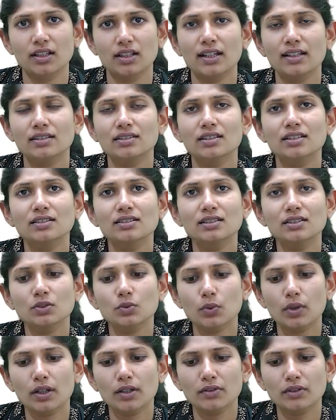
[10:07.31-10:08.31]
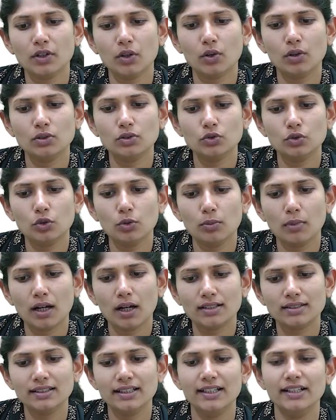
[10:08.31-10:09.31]
And this is where we also
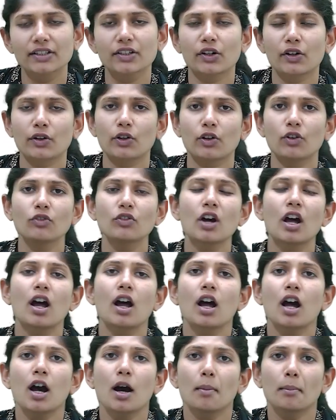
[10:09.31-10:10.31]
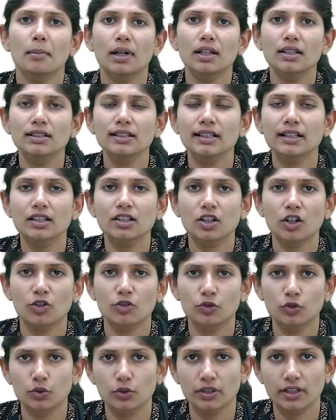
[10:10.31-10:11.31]
mark the entry of Malik
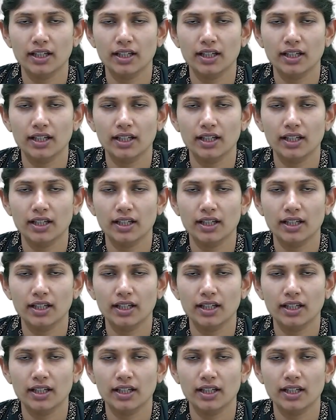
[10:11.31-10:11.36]
Kafur.